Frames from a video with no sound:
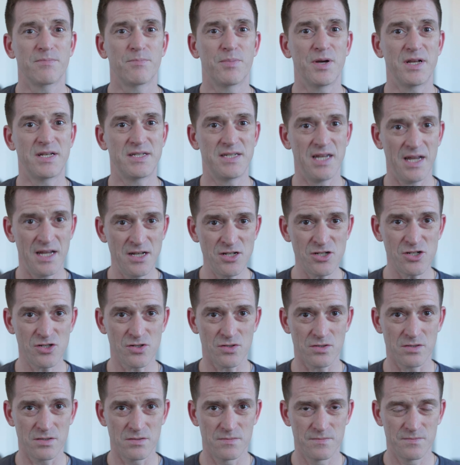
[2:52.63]

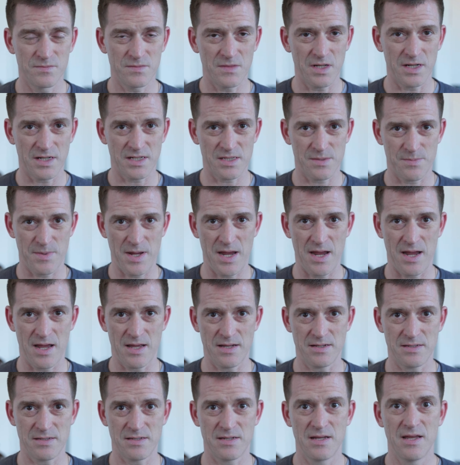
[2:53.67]
potential
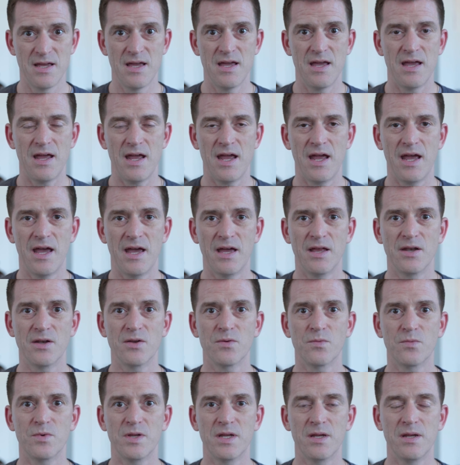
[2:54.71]
expands, and
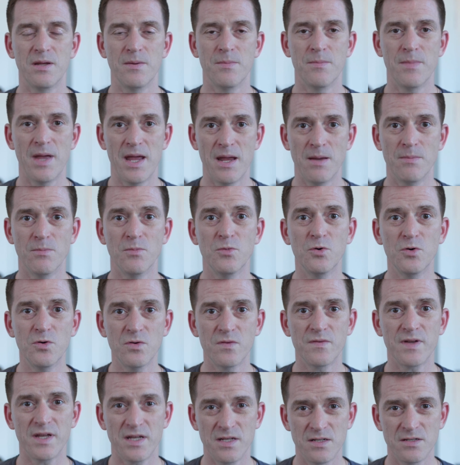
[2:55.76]
we may
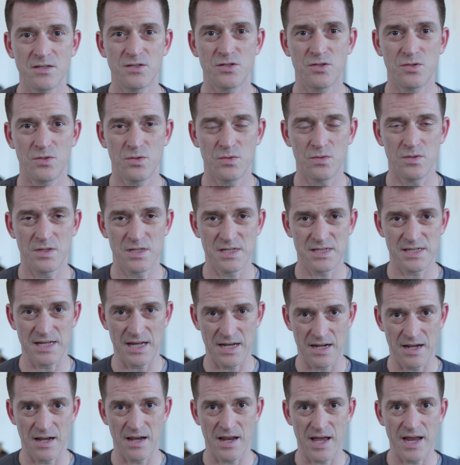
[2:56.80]
move into this
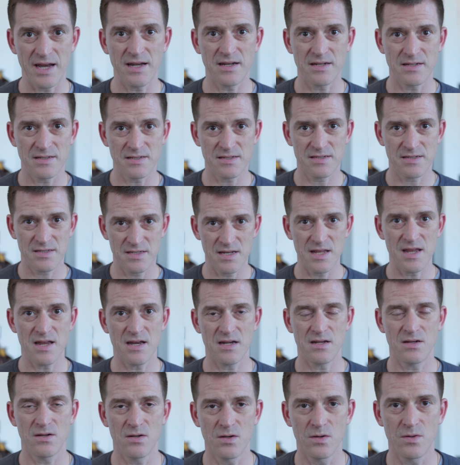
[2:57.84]
enlightened
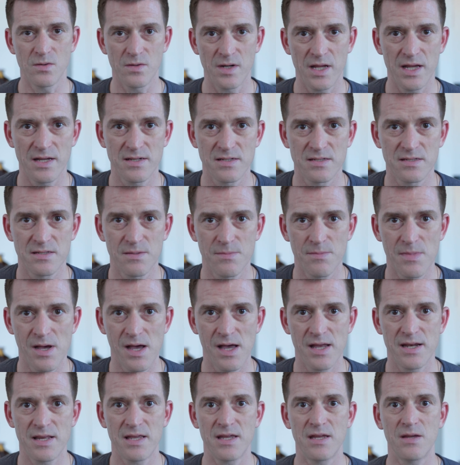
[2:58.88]
state known as
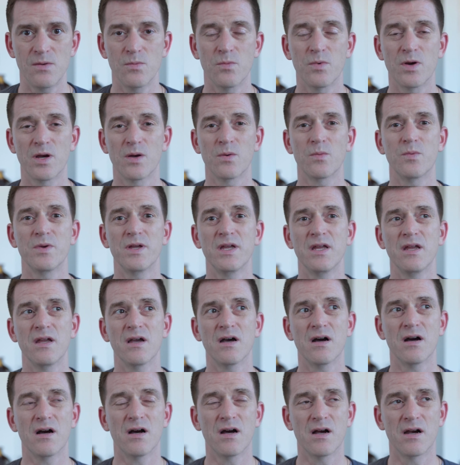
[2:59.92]
samadhi, where we
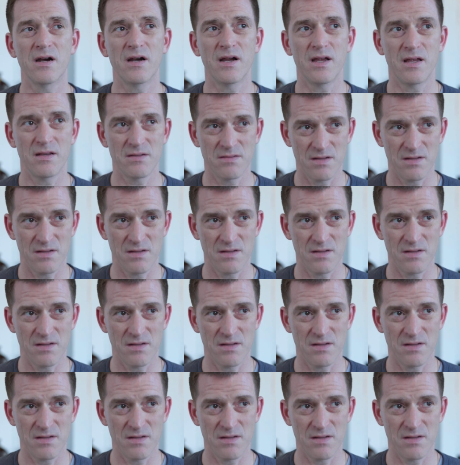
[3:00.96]
are